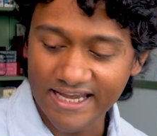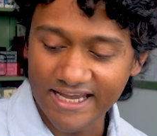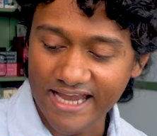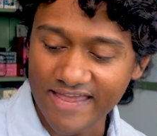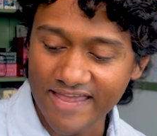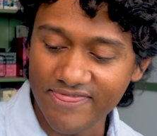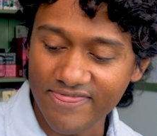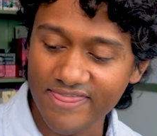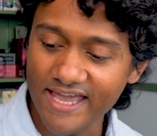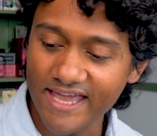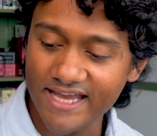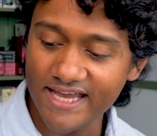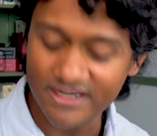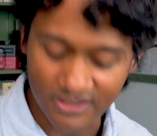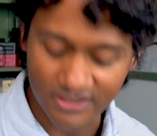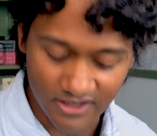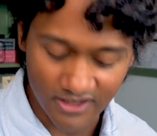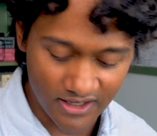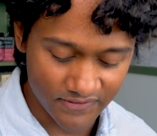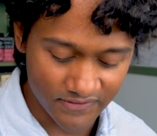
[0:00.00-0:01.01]
And then
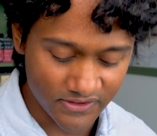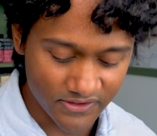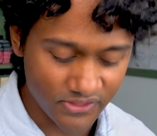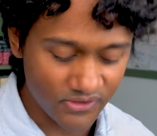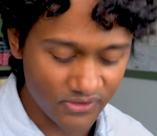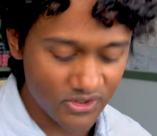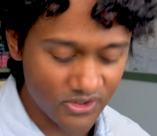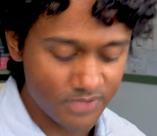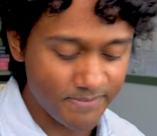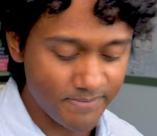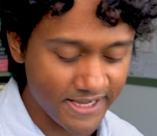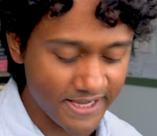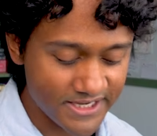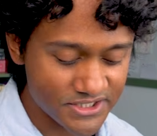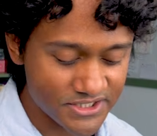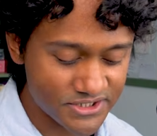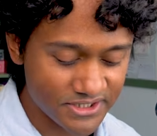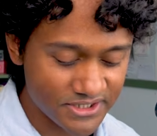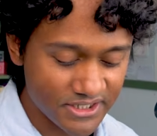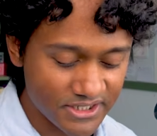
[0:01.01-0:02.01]
on the third
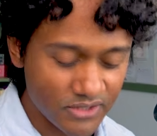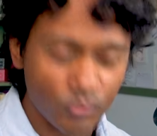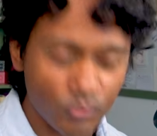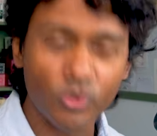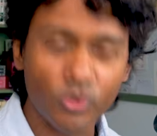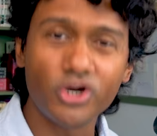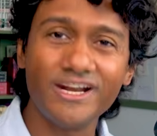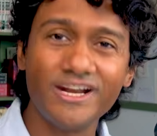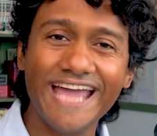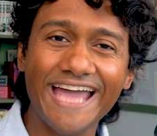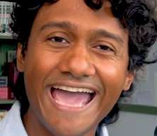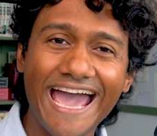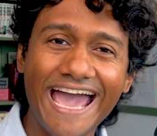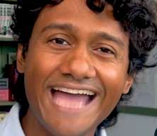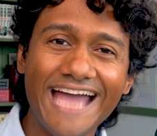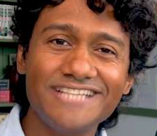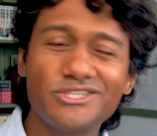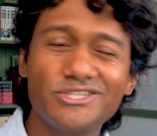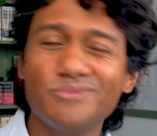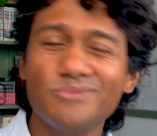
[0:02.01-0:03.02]
page, we're going to
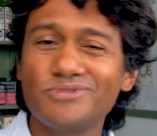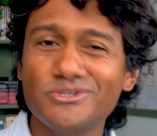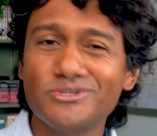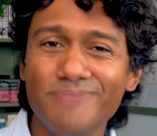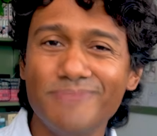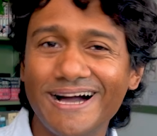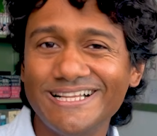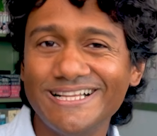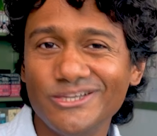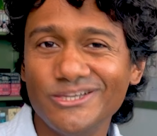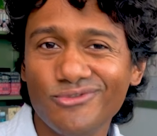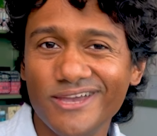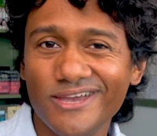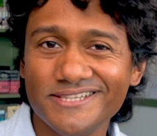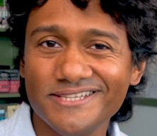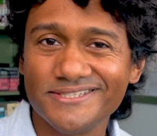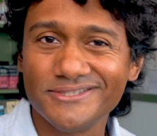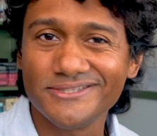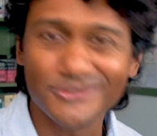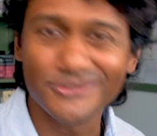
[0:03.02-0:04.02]
add some smiley
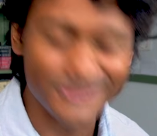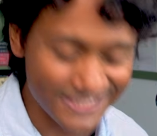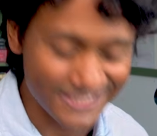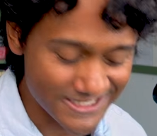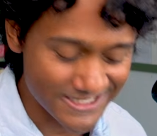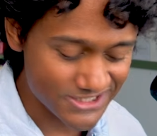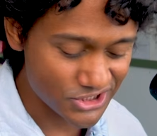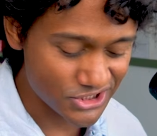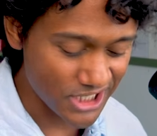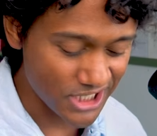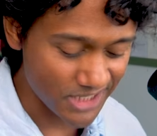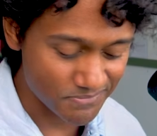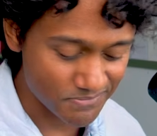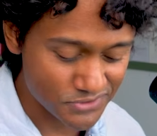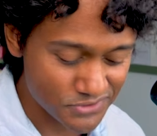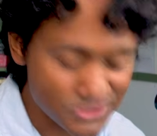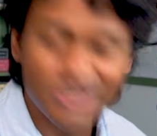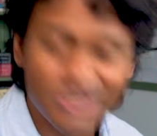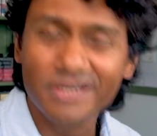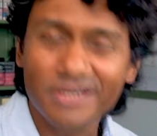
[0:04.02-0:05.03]
faces to these
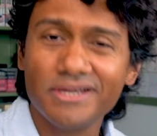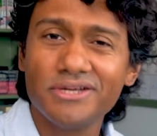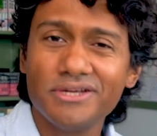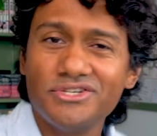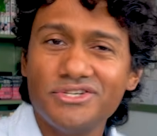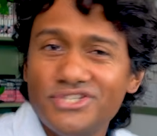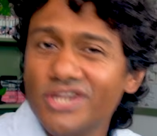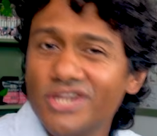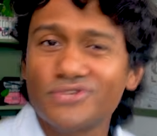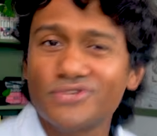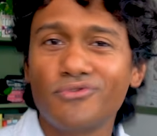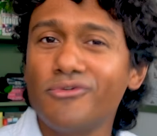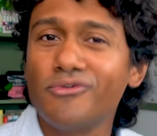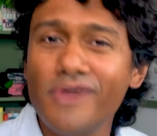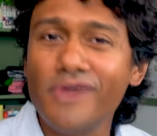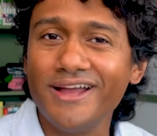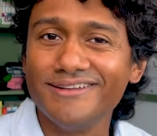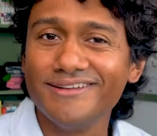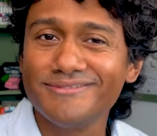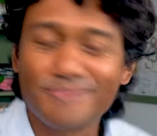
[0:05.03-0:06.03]
shapes just for
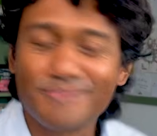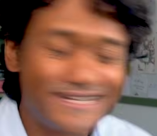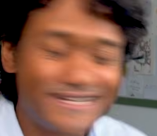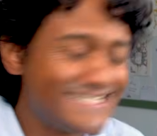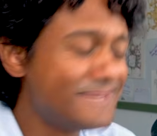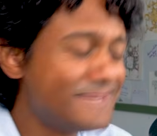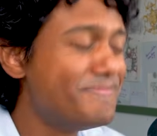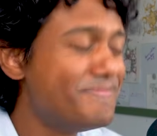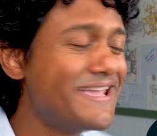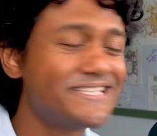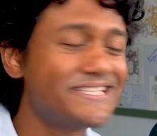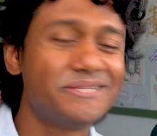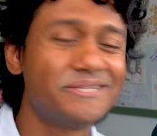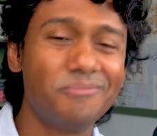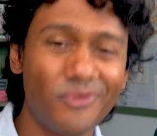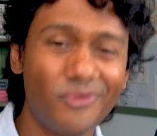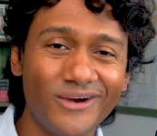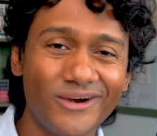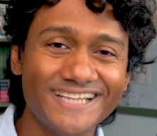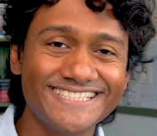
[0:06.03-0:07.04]
fun because it makes it
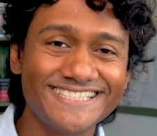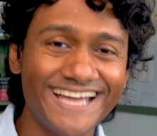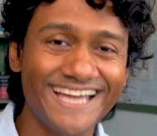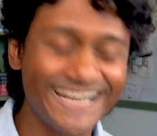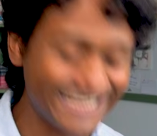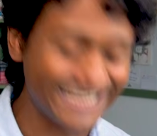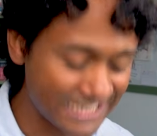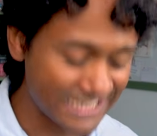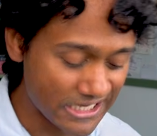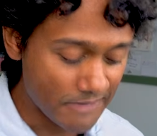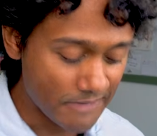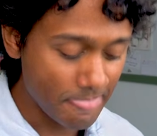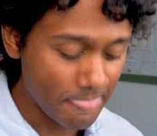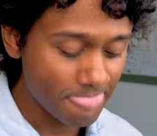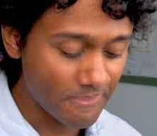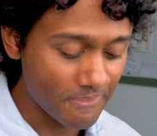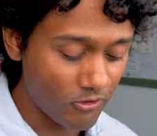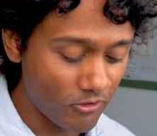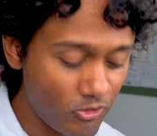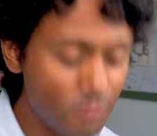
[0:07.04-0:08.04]
more exciting.
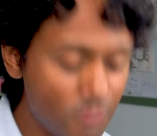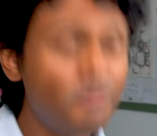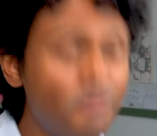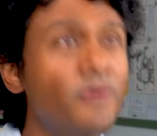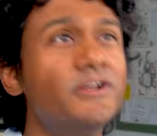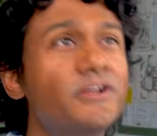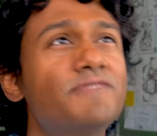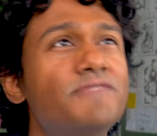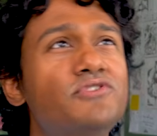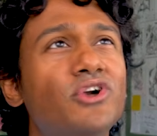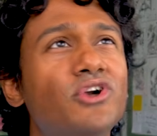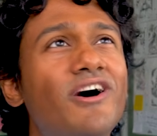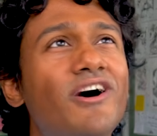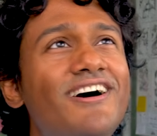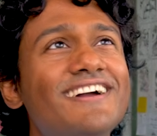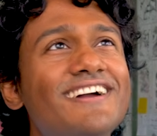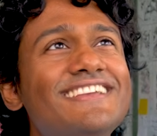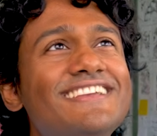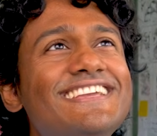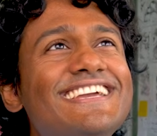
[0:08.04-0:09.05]
The whole point of
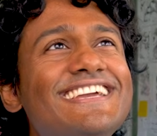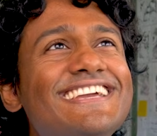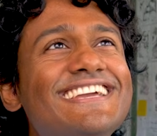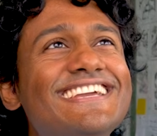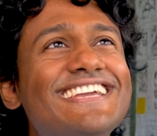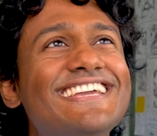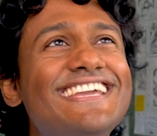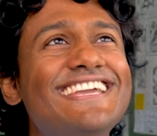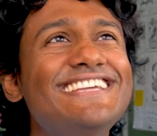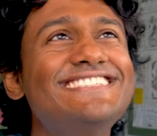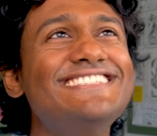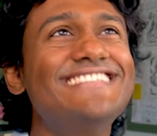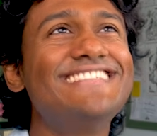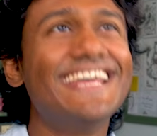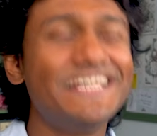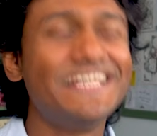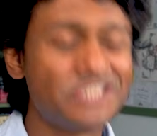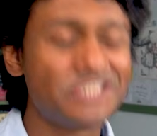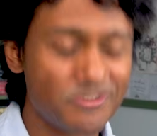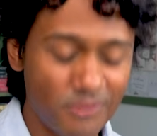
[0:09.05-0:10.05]
drawing is that
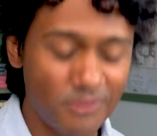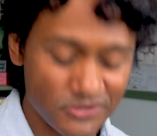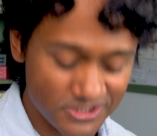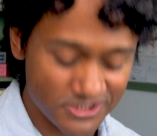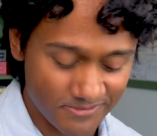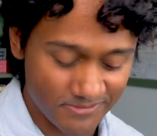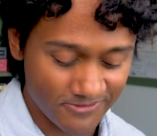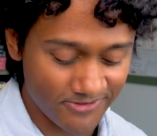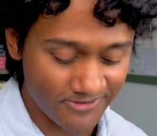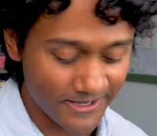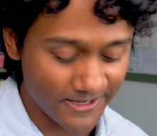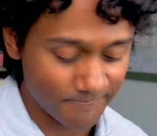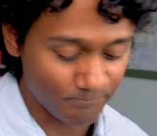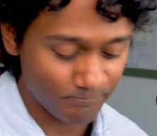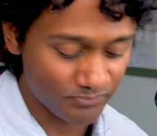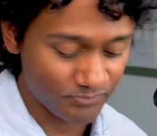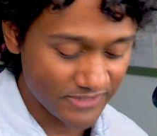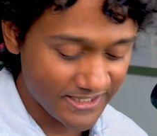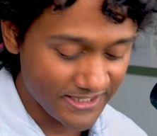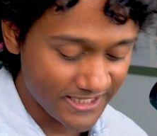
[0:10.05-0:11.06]
it's supposed to be fun.
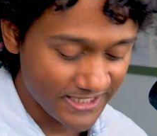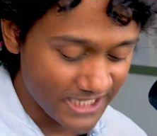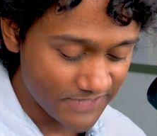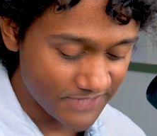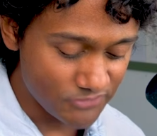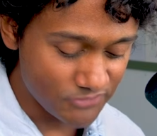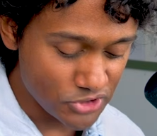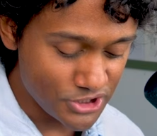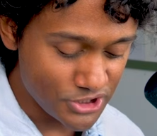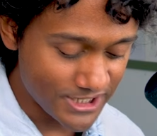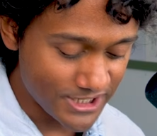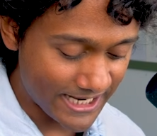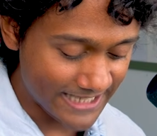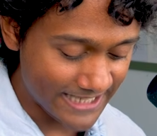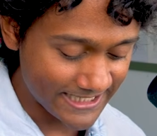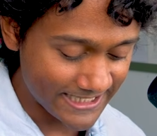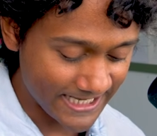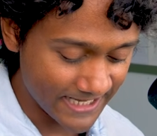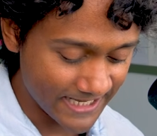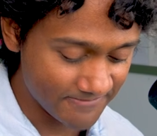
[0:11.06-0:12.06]
If you're not
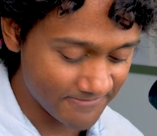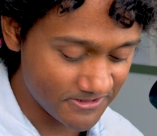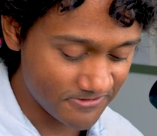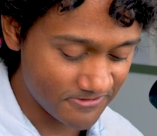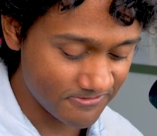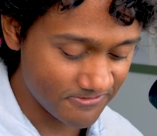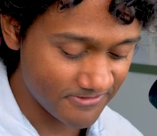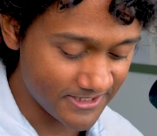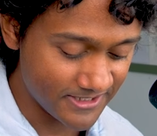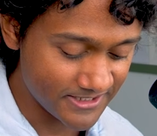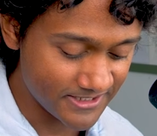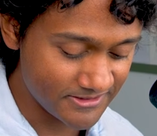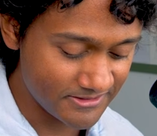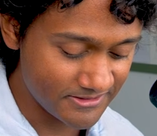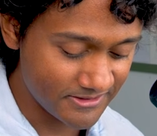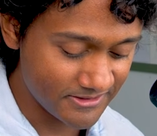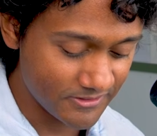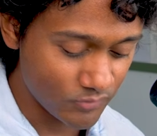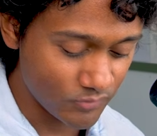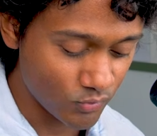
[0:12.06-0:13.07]
having fun,
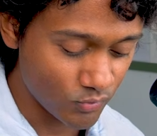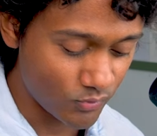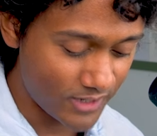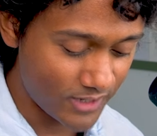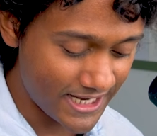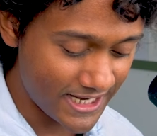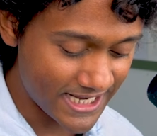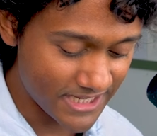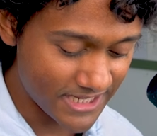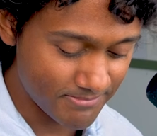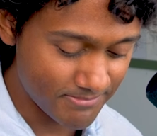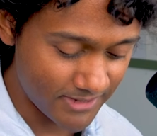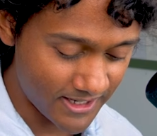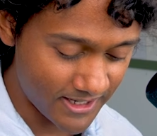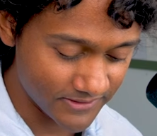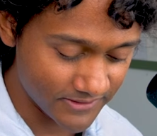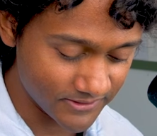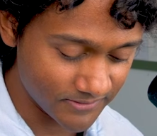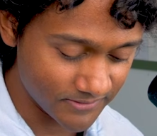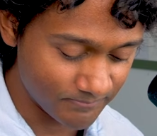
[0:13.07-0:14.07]
why
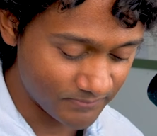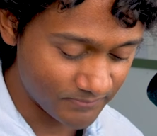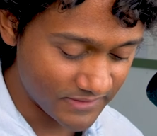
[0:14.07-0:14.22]
bother?